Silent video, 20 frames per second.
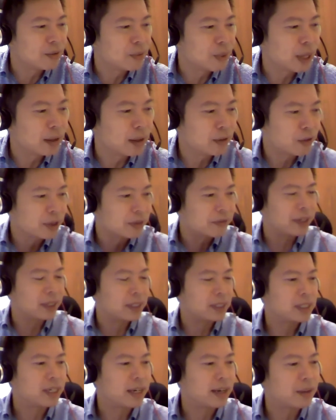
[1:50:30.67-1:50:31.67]
when Griff
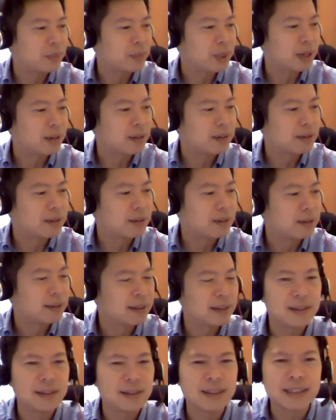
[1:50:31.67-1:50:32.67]
had shared about
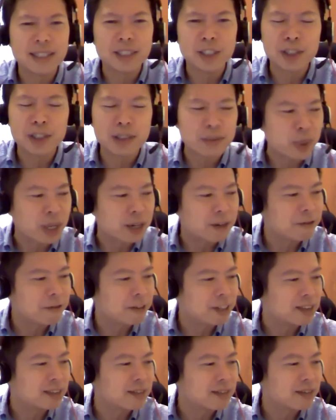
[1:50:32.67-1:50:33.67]
the additional
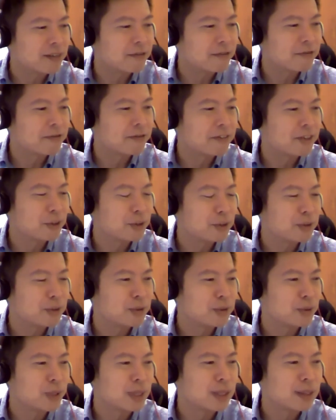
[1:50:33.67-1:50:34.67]
benefits of, you know,
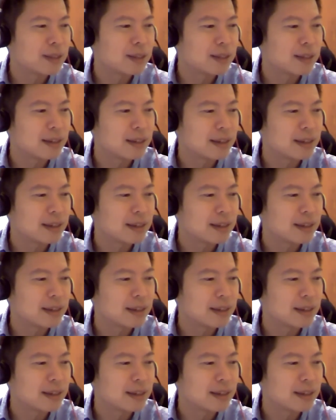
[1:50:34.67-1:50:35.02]
doing